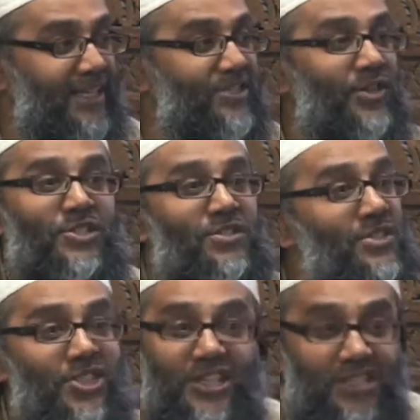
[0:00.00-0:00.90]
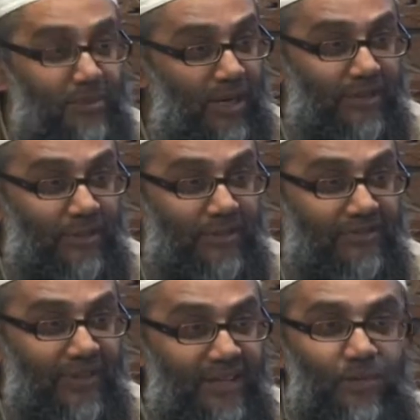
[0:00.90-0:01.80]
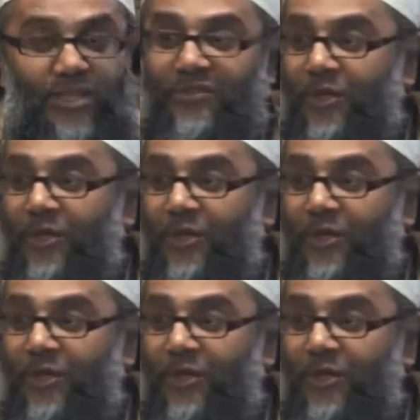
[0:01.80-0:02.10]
it's not just the brotherhood of faith, wish